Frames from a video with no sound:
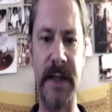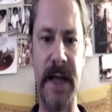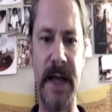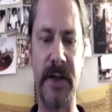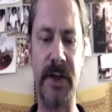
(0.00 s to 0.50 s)

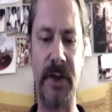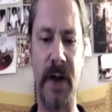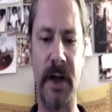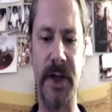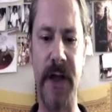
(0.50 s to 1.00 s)
takes
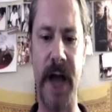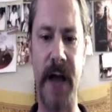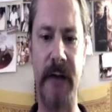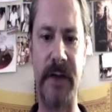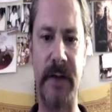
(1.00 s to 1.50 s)
astrology
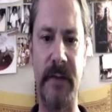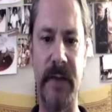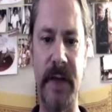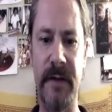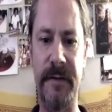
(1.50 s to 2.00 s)
out of some
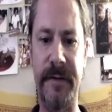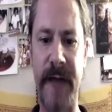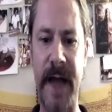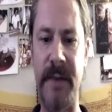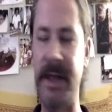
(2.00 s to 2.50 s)

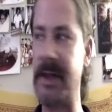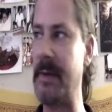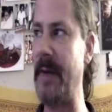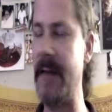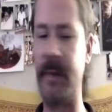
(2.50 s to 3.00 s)
flat piece
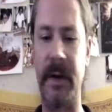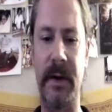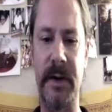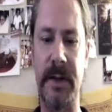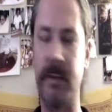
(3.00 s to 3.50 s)
of paper
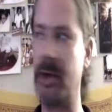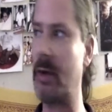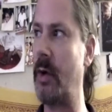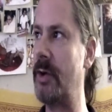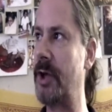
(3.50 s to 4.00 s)
or some
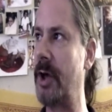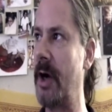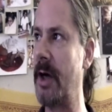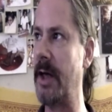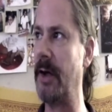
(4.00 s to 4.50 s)
quote
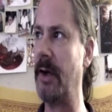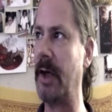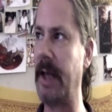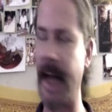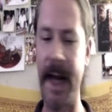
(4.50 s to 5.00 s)
chart that you're
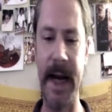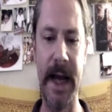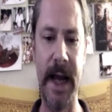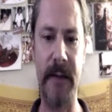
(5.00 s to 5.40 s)
looking at